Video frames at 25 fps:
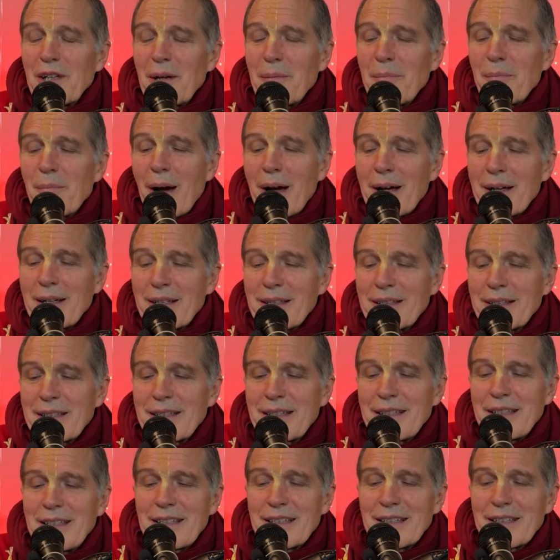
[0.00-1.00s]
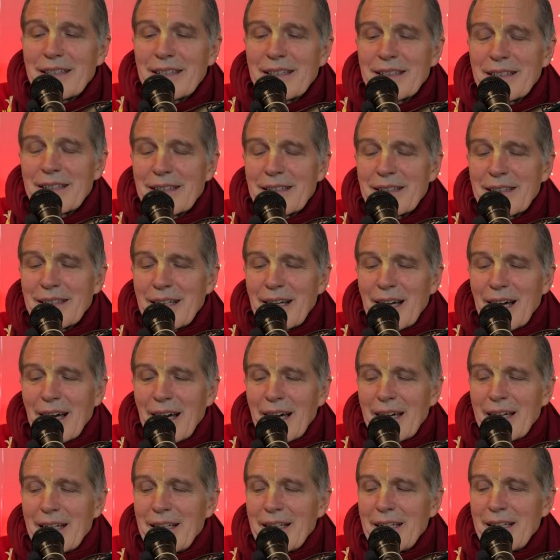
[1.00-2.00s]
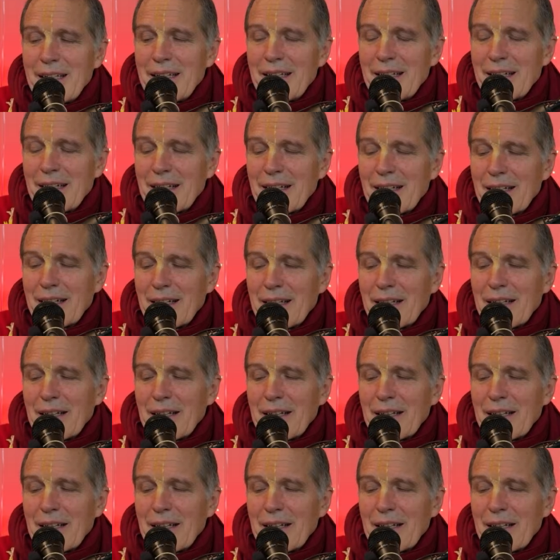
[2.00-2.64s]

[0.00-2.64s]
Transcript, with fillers: amongst these highly uh,